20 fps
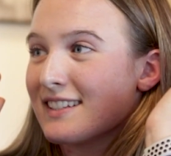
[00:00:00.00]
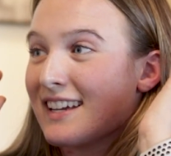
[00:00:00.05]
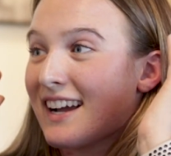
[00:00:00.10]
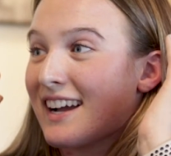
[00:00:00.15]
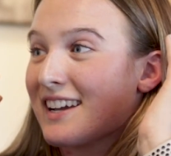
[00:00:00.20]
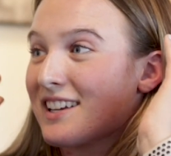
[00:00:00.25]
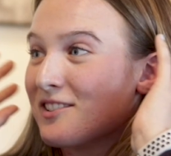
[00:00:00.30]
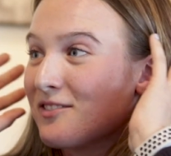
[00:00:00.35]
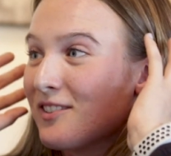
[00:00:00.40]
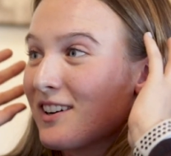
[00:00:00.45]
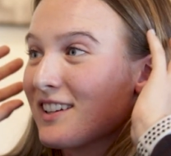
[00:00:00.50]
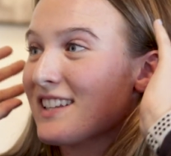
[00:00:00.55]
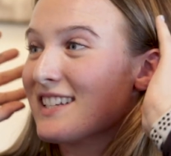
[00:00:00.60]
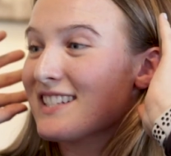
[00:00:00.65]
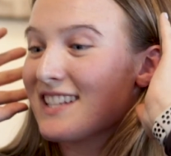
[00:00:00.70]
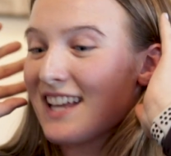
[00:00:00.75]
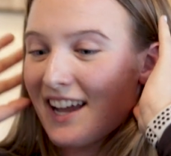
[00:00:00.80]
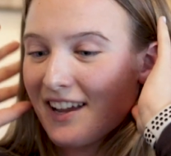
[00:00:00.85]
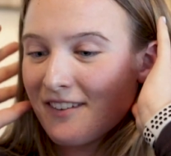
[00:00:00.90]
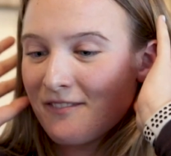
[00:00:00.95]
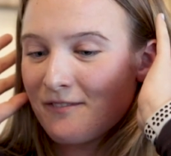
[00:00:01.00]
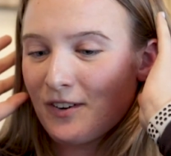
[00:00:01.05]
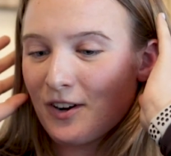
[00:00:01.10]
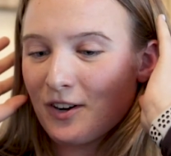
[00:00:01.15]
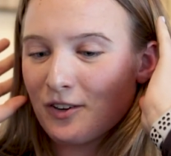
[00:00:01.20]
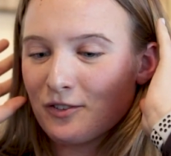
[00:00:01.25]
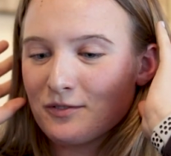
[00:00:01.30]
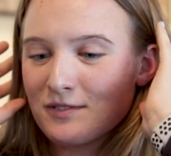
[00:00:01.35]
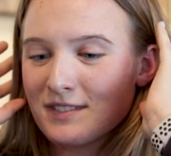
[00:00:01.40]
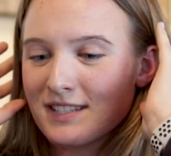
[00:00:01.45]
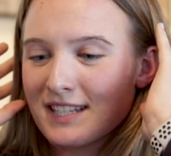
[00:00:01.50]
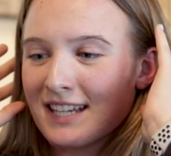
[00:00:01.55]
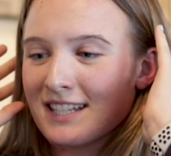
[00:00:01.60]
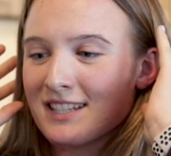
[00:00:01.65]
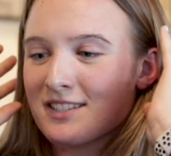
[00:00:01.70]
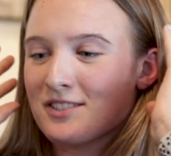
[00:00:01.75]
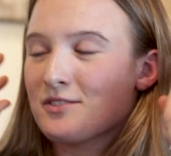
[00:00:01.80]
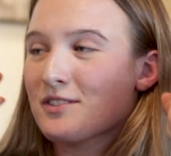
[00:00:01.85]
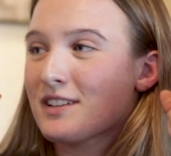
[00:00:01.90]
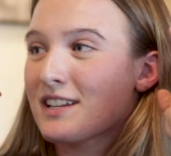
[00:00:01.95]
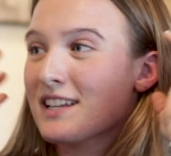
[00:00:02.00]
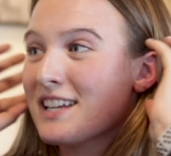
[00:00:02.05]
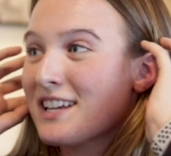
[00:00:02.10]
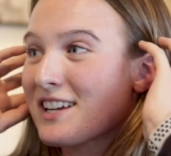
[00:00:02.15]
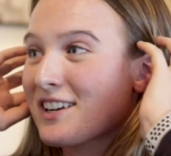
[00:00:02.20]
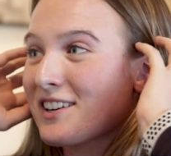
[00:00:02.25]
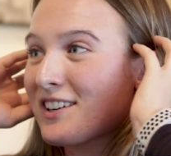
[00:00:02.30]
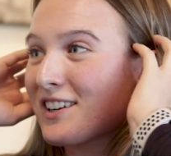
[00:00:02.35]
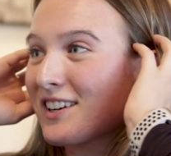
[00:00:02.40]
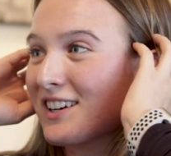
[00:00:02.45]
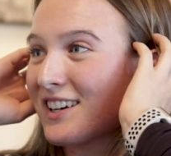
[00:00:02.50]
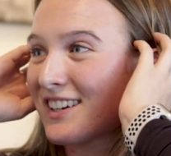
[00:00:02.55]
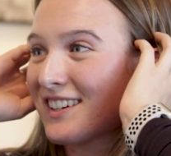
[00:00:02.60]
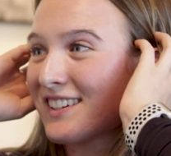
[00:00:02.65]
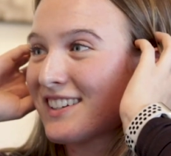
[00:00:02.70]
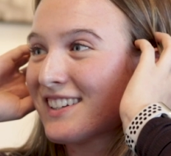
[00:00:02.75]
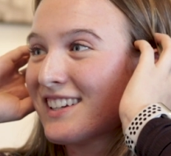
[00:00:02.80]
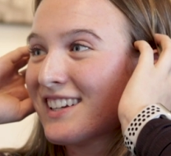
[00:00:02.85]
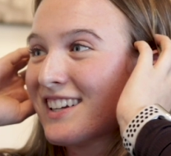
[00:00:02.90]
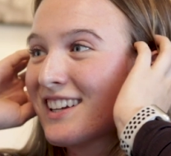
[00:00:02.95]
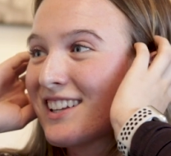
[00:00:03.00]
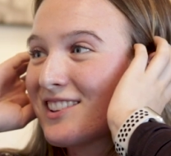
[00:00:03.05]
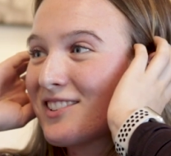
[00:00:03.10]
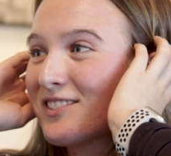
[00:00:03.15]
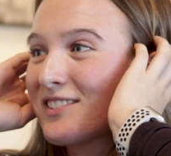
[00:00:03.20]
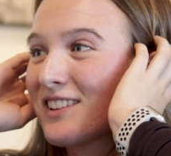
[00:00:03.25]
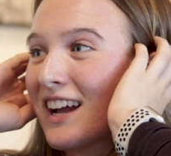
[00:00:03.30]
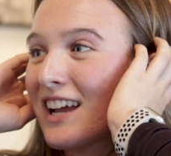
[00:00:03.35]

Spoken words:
Yeah, you wear these headphones, and so you can hear her through the